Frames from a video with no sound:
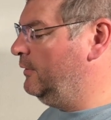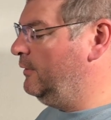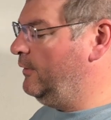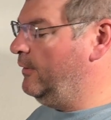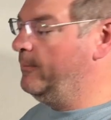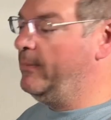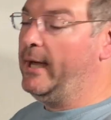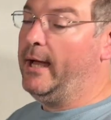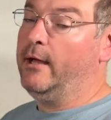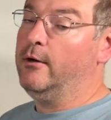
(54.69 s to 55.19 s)
the
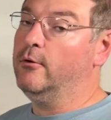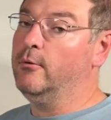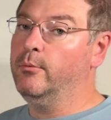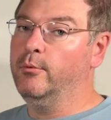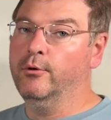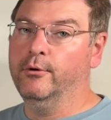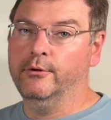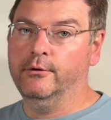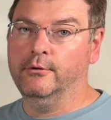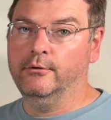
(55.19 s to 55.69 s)
paddle
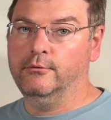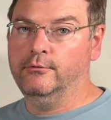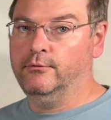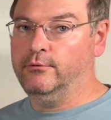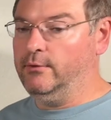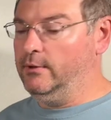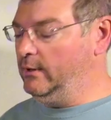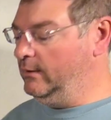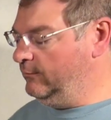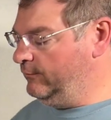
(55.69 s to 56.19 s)
boarders,
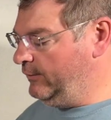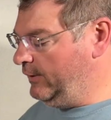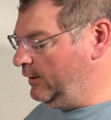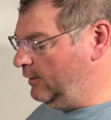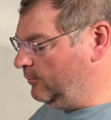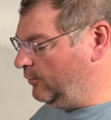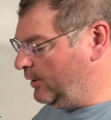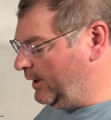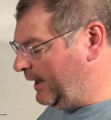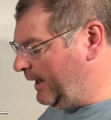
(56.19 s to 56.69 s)
the
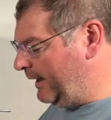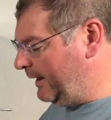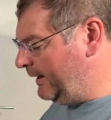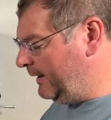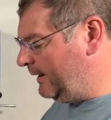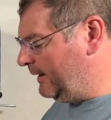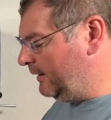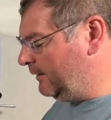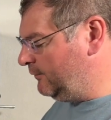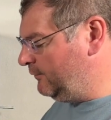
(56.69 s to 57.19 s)
inflatable
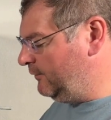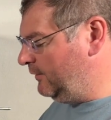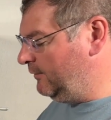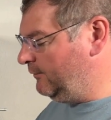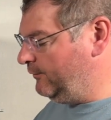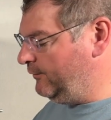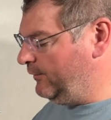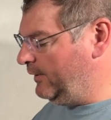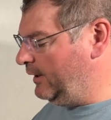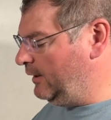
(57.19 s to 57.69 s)
kayaks, the
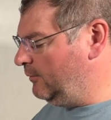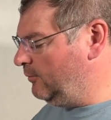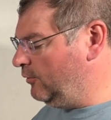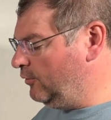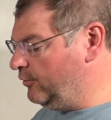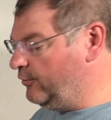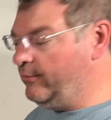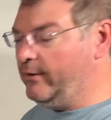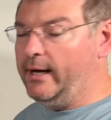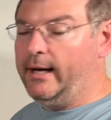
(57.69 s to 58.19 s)

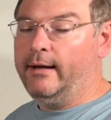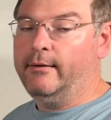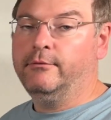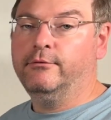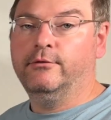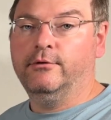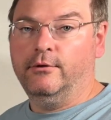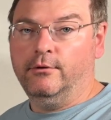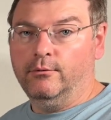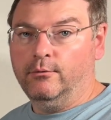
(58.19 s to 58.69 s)
inflatable
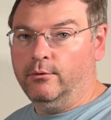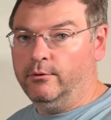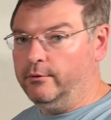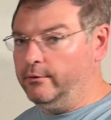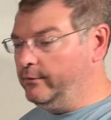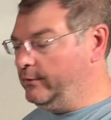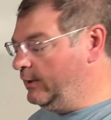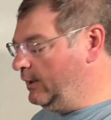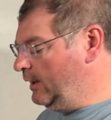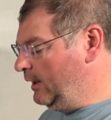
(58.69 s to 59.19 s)
crafts of the
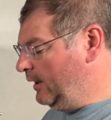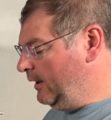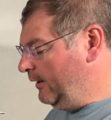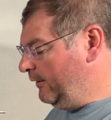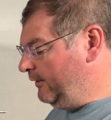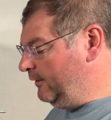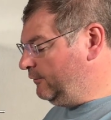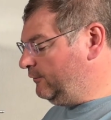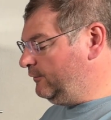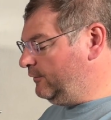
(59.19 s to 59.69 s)
world,
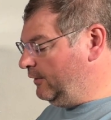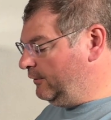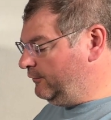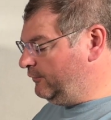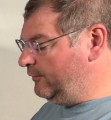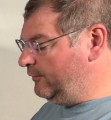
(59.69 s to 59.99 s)
this starts